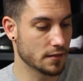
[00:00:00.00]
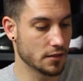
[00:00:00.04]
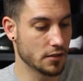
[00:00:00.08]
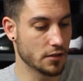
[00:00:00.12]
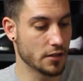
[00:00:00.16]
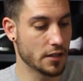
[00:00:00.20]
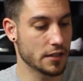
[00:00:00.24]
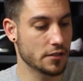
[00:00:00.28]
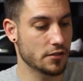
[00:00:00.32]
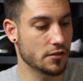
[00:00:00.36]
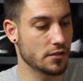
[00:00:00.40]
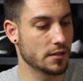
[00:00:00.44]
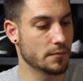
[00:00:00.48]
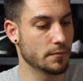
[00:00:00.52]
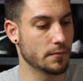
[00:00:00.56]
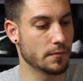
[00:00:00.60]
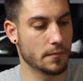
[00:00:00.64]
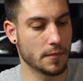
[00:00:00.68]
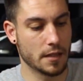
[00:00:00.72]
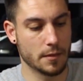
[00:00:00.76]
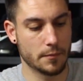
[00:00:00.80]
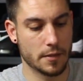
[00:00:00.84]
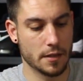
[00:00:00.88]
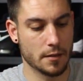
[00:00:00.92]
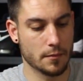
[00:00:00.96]
You actually
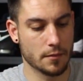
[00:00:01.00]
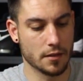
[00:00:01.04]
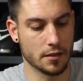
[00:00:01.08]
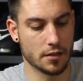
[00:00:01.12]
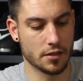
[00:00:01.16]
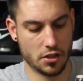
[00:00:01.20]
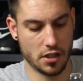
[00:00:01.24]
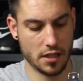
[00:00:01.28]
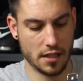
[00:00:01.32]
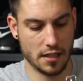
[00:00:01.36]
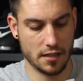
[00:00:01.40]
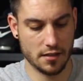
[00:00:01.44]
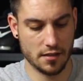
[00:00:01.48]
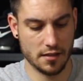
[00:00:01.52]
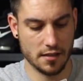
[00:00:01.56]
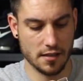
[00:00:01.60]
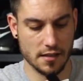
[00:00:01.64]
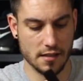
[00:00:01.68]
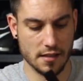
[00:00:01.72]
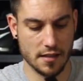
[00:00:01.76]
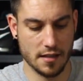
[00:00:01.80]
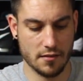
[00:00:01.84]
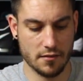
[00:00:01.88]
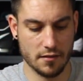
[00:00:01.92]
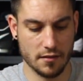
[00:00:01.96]
might be able to change
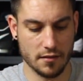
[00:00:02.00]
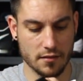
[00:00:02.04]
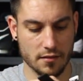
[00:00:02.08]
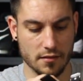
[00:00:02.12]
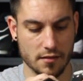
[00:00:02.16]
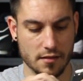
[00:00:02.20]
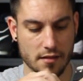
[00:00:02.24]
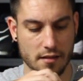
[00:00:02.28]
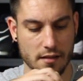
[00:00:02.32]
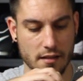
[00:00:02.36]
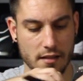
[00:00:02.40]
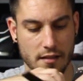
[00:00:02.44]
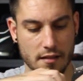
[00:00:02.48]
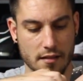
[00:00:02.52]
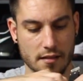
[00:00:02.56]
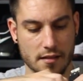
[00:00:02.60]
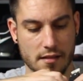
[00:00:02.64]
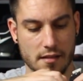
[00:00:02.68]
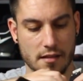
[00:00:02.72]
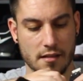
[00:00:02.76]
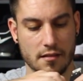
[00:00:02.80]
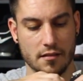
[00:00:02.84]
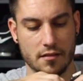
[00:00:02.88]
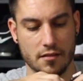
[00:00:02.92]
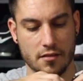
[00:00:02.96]
these out, it looks like, the
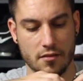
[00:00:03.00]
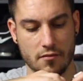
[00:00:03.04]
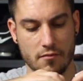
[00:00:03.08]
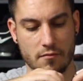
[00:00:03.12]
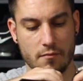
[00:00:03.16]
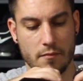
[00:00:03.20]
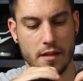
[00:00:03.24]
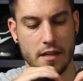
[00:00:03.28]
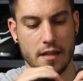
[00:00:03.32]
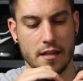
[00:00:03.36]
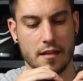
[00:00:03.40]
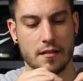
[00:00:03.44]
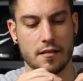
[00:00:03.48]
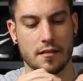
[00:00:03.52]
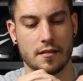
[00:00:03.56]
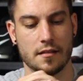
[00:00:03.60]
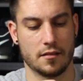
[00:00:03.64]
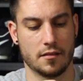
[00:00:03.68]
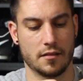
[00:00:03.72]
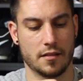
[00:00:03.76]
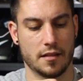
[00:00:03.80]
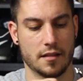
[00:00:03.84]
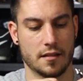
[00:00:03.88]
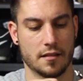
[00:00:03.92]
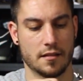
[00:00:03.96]
silicone band.
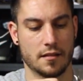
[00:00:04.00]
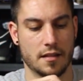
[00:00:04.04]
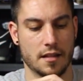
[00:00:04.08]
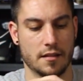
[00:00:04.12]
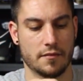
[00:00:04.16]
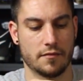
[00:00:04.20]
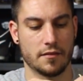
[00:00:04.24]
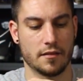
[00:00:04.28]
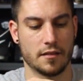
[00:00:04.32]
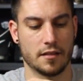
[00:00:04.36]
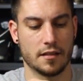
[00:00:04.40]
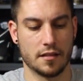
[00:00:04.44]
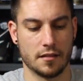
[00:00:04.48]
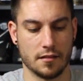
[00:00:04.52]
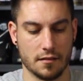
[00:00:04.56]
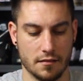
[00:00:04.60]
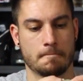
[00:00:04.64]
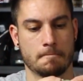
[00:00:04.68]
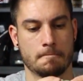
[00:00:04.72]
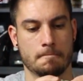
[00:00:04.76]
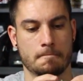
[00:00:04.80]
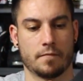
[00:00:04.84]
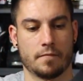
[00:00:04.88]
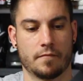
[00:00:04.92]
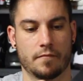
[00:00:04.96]
Oh yeah, definitely
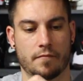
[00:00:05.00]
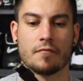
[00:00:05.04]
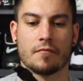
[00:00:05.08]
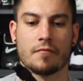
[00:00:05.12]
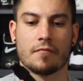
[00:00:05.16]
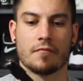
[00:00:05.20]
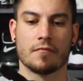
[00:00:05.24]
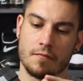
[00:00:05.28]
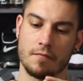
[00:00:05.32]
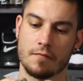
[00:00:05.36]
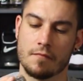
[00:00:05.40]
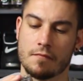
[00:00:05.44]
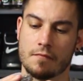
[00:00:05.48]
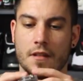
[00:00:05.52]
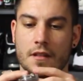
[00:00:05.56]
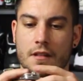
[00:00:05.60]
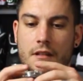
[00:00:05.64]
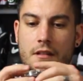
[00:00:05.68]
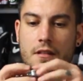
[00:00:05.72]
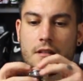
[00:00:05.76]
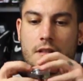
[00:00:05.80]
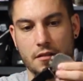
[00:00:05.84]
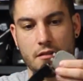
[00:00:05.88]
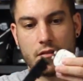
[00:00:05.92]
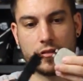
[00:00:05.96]

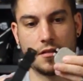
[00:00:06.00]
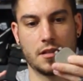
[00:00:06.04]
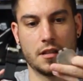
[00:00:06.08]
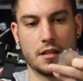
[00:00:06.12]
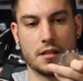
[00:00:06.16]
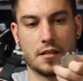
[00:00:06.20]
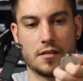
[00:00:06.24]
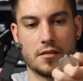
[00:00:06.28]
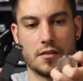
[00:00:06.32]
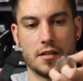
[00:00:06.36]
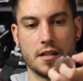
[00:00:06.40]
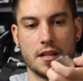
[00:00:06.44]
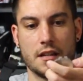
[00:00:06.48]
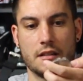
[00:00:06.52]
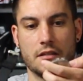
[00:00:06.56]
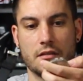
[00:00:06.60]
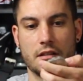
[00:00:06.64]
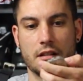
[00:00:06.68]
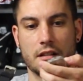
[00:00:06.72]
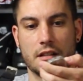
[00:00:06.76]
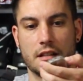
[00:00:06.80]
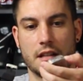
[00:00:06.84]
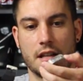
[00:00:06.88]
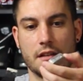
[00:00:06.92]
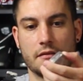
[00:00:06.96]
Okay, so yeah, you
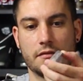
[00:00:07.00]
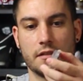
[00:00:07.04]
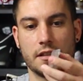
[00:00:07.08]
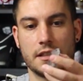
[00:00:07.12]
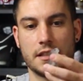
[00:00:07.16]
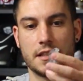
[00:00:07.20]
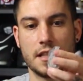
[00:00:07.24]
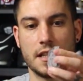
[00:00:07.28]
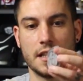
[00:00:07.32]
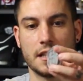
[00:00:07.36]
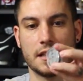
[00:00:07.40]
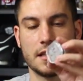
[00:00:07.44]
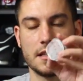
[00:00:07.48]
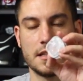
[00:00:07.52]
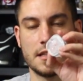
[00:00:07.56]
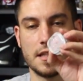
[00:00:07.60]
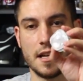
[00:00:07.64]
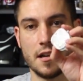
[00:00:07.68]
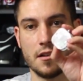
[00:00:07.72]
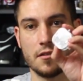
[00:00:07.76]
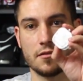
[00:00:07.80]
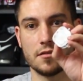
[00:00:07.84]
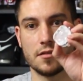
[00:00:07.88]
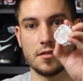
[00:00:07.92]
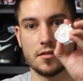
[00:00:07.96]
can definitely take this
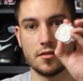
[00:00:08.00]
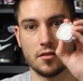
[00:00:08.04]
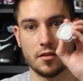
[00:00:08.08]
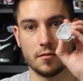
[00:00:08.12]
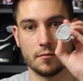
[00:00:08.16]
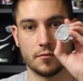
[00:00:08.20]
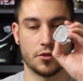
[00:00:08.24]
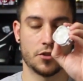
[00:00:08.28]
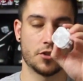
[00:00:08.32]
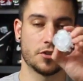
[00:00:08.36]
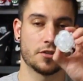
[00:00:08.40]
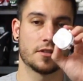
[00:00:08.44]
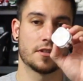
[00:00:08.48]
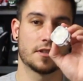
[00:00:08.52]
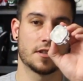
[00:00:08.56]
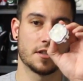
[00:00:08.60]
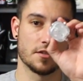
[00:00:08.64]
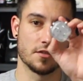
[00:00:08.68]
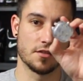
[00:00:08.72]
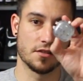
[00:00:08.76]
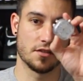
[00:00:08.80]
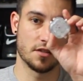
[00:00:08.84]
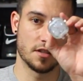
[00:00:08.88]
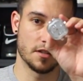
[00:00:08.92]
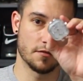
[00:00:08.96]
out. So I'm sure that
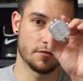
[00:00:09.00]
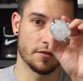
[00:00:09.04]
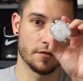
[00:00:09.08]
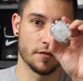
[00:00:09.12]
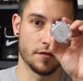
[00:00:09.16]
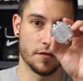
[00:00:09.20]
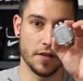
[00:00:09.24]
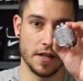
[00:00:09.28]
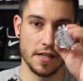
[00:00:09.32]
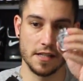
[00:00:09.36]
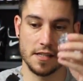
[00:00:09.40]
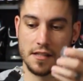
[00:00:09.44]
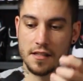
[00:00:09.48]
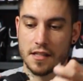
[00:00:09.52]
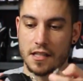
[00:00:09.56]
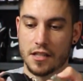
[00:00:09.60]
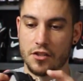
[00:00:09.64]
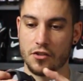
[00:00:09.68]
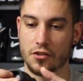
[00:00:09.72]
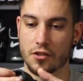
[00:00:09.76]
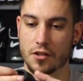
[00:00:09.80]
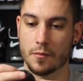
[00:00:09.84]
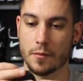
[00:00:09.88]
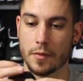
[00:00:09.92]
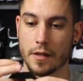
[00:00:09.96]
there's different faces
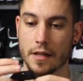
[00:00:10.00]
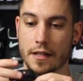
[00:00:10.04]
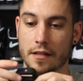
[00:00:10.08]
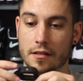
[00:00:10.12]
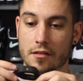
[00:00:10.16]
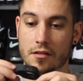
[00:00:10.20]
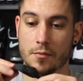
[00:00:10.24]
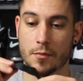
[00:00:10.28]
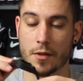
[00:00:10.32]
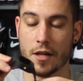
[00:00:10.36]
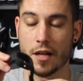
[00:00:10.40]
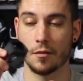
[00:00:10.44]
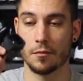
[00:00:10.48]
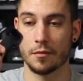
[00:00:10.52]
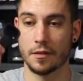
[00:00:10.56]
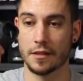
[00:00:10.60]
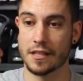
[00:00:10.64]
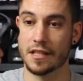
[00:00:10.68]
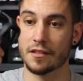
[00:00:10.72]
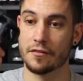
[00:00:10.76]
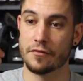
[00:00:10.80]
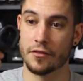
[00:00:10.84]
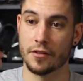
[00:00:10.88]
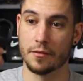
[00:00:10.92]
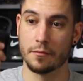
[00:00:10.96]
that you could buy. There's probably
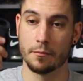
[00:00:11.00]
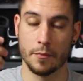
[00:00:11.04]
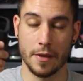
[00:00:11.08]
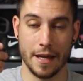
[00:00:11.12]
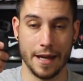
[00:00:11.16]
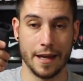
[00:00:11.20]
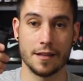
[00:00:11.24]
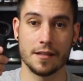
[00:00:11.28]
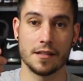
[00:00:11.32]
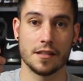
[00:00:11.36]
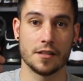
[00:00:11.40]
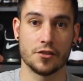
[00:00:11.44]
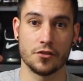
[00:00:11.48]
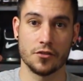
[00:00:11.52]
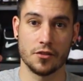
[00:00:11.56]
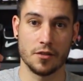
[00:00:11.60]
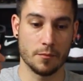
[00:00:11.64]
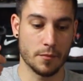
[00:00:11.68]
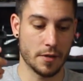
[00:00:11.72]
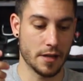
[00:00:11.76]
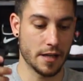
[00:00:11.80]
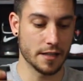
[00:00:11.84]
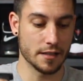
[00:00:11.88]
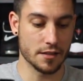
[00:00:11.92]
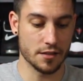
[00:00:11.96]
different bands that you
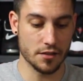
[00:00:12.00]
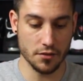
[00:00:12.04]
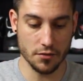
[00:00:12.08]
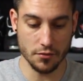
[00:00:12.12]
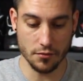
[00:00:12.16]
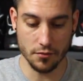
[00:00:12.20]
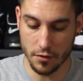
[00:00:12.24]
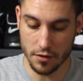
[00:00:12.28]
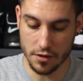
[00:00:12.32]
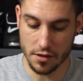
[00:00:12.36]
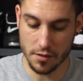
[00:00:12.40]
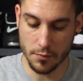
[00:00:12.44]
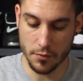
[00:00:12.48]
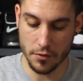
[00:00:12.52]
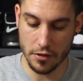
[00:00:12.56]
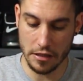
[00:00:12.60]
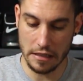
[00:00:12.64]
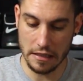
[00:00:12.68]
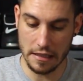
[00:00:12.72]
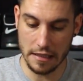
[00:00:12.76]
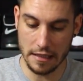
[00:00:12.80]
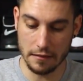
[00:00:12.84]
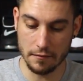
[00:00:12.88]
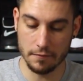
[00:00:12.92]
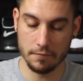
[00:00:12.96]
could buy too, which is pretty
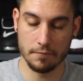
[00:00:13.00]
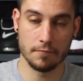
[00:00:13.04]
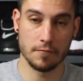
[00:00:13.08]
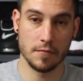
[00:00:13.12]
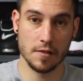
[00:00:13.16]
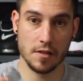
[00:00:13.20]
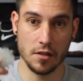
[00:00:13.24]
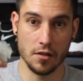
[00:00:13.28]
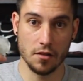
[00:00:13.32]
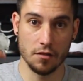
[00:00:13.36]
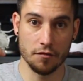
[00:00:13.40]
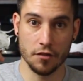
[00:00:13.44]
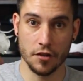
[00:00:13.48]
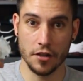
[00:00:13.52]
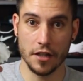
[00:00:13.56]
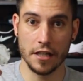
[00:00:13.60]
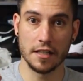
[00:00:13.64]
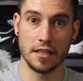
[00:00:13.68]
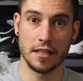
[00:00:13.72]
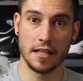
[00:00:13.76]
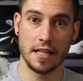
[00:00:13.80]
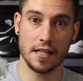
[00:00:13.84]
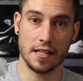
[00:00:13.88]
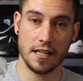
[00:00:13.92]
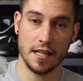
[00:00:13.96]
neat. So if you're
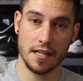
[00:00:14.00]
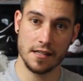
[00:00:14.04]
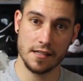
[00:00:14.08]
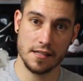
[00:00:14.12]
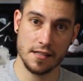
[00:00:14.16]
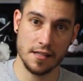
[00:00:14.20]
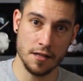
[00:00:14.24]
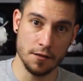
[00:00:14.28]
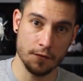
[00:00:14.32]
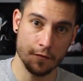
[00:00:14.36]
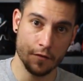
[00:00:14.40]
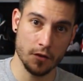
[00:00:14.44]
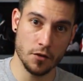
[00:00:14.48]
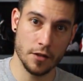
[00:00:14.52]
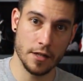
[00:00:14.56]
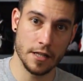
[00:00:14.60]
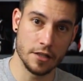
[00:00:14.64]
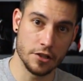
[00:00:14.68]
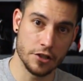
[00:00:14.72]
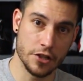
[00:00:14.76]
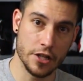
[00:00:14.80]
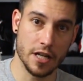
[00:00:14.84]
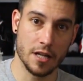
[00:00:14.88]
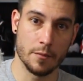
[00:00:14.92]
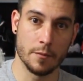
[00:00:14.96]
into that kind of stuff, go ahead
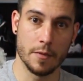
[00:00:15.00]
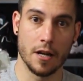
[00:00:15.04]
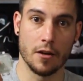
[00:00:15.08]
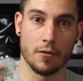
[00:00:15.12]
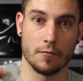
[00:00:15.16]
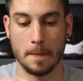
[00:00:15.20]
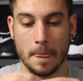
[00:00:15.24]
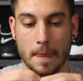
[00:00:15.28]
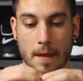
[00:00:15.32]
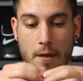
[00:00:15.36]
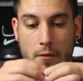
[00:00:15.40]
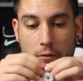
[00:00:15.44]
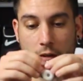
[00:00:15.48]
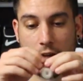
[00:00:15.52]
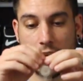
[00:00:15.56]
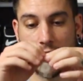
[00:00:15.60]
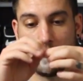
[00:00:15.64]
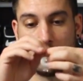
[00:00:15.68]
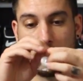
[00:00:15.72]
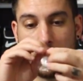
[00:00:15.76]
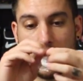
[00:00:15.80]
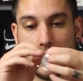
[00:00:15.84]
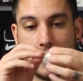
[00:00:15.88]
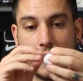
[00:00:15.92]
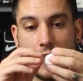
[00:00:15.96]
and check them out. We got
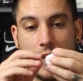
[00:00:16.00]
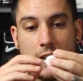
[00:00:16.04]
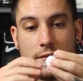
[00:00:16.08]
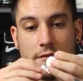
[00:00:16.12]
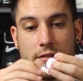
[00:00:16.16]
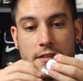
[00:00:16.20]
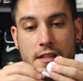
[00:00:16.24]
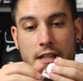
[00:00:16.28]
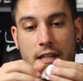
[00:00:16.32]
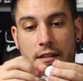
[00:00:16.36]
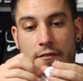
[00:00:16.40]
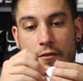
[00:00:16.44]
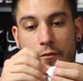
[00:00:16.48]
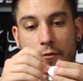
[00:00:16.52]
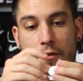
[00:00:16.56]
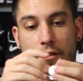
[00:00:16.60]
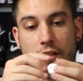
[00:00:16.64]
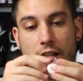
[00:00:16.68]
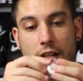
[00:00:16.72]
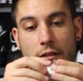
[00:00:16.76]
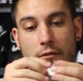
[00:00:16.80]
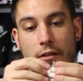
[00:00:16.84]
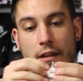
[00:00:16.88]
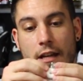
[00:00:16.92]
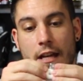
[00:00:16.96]
a mint lifesaver,
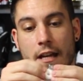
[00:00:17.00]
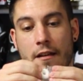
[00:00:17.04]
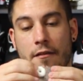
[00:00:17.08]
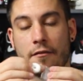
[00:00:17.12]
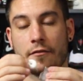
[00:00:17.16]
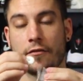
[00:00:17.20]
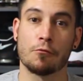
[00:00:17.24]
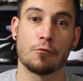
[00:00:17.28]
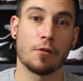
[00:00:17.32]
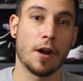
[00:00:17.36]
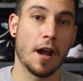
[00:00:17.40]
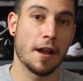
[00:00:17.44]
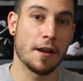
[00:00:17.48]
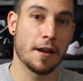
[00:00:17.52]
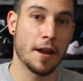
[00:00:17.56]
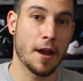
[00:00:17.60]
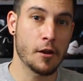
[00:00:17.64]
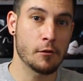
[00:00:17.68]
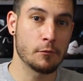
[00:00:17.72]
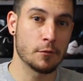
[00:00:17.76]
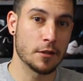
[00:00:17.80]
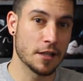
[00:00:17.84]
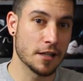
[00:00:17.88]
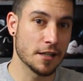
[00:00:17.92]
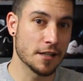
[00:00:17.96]
which I will have right
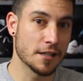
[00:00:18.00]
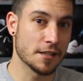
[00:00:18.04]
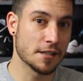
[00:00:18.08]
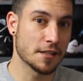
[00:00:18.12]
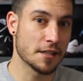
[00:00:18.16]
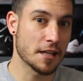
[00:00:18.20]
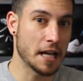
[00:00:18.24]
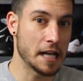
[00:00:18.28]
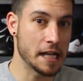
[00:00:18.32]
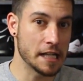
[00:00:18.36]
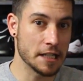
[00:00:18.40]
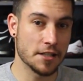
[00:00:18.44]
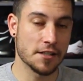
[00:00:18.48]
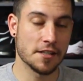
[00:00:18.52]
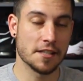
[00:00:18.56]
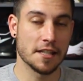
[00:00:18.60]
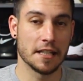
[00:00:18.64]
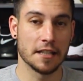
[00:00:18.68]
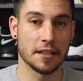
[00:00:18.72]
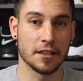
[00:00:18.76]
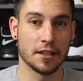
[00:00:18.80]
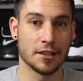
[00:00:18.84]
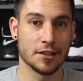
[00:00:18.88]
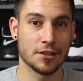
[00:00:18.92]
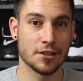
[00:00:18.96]
now because I just
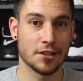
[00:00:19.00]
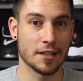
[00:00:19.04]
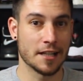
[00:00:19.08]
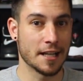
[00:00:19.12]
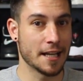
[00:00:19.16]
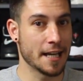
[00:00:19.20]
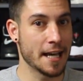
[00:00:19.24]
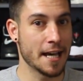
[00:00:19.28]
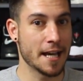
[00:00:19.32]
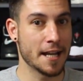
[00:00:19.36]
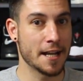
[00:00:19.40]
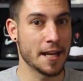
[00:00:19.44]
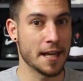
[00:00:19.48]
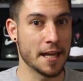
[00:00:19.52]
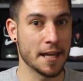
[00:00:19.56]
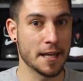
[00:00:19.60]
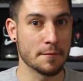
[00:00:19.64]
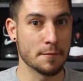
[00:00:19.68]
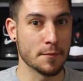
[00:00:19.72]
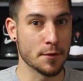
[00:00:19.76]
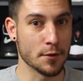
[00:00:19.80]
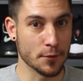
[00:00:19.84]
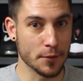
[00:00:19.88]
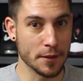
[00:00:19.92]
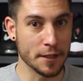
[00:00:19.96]
ate lunch and I had
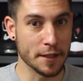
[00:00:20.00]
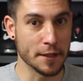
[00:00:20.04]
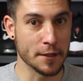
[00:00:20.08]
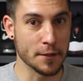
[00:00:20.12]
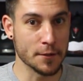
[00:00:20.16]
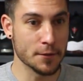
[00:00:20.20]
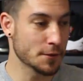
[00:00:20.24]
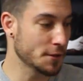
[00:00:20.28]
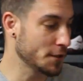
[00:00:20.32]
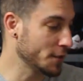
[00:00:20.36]
a burrito.